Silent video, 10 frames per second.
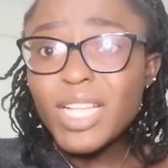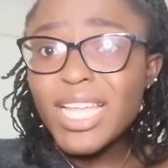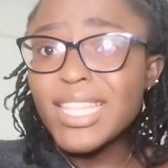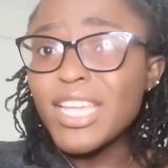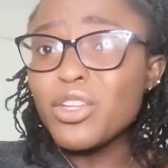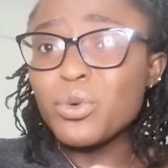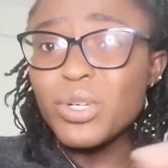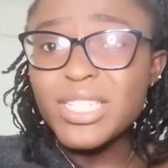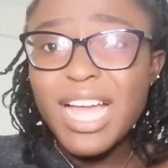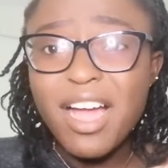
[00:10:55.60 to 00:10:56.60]
then you
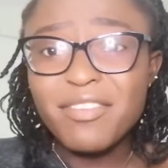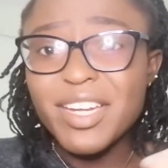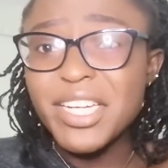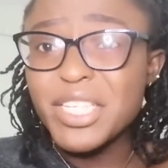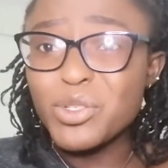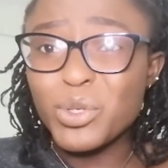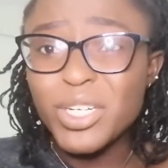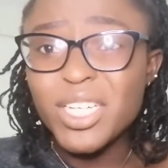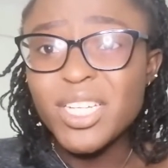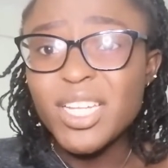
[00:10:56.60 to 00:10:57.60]
won't have a
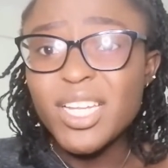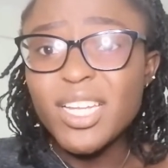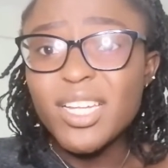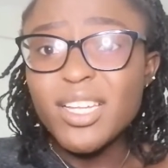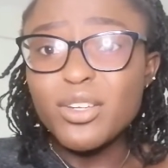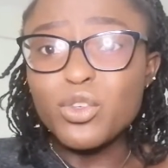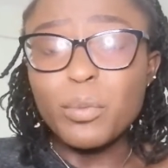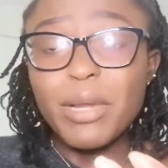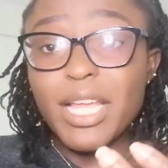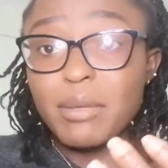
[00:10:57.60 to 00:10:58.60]
reason to
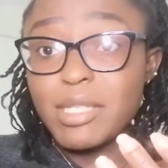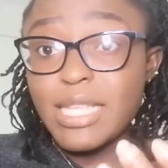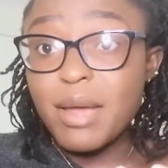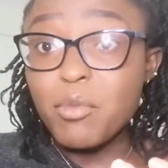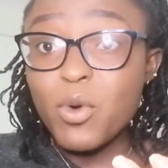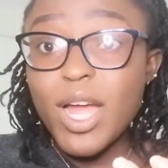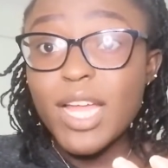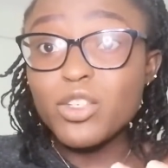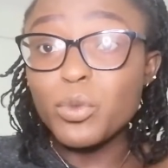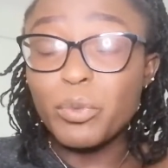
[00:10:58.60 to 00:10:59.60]
blame
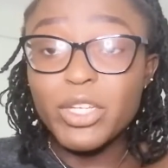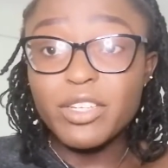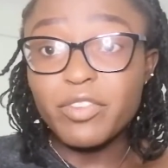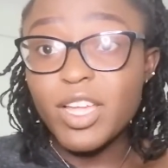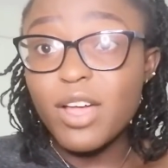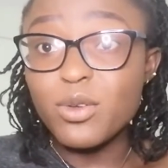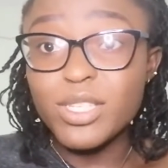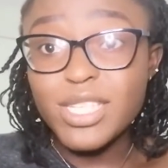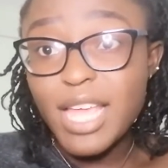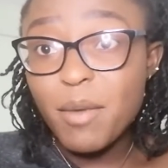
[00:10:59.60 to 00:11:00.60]
someone, to point a finger on
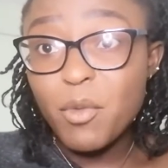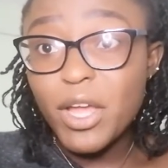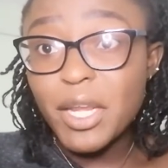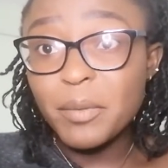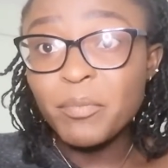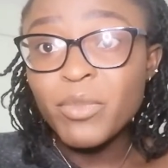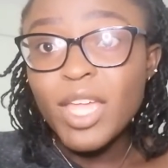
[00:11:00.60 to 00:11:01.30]
someone,